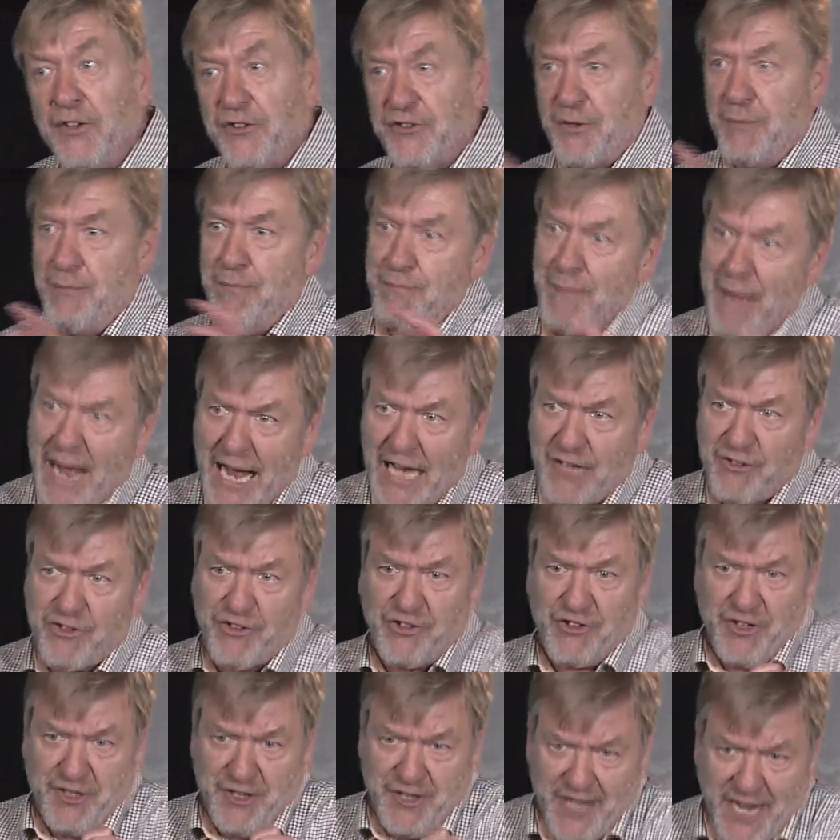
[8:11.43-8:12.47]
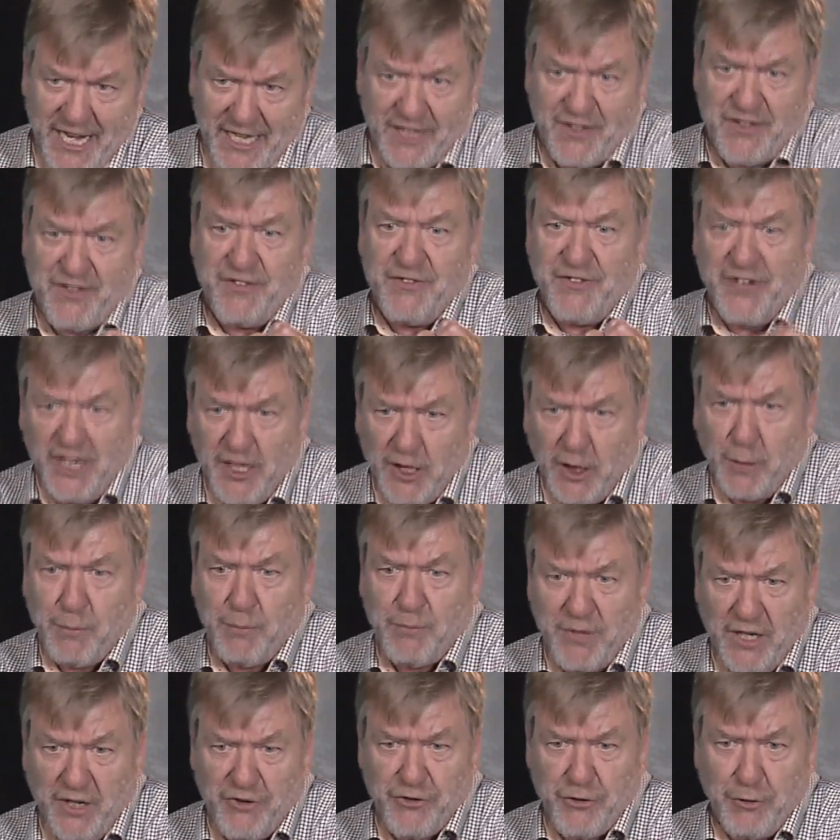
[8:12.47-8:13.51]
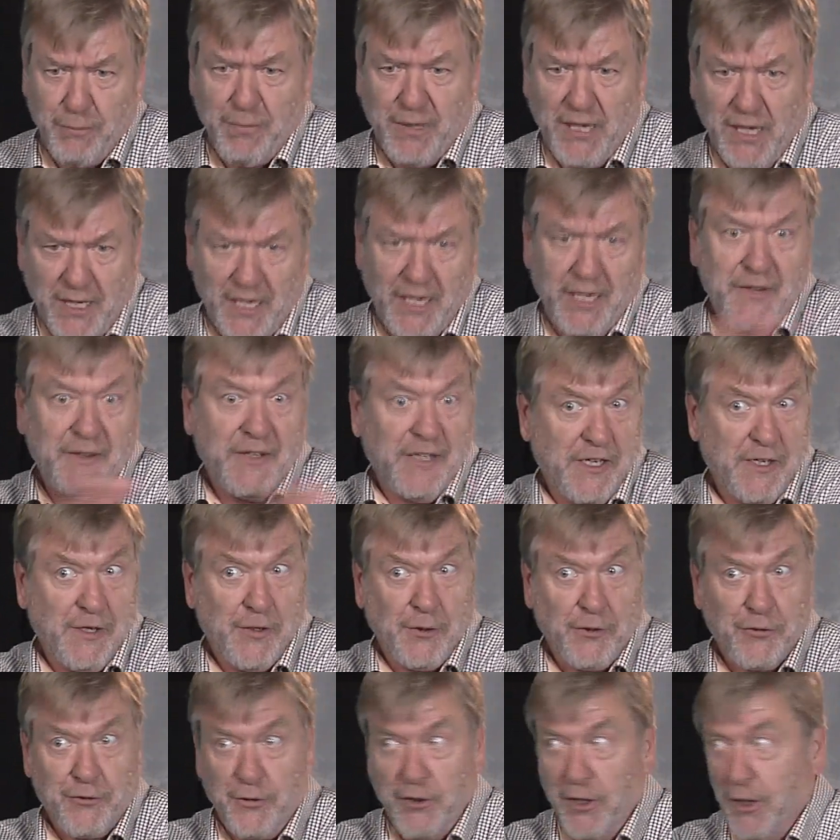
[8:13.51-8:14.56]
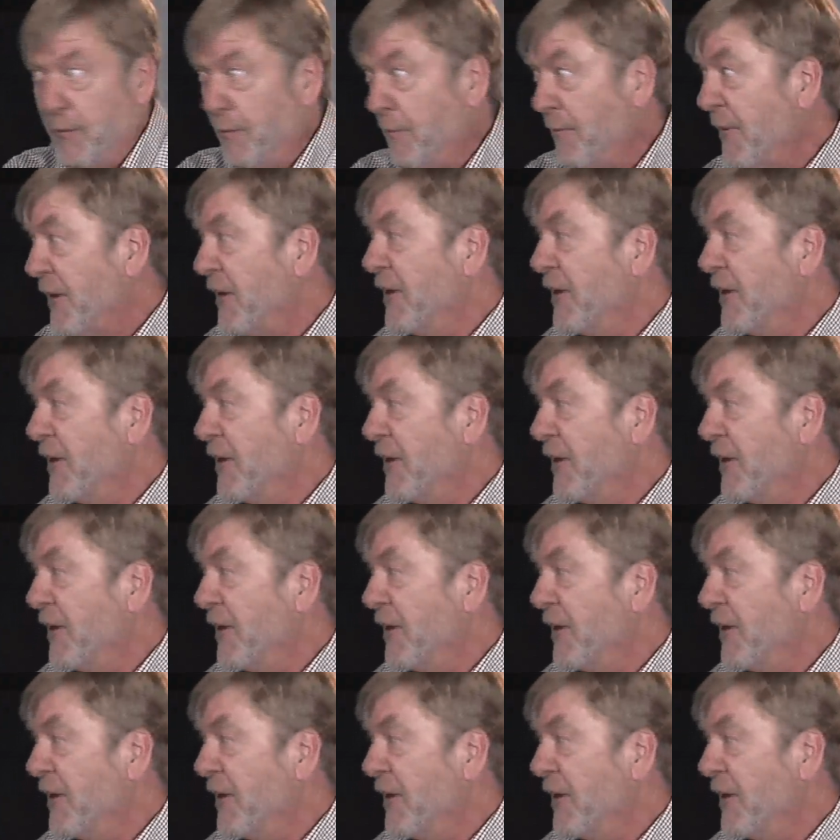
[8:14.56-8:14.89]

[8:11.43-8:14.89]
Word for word: to match the negative air pressure behind the eardrum.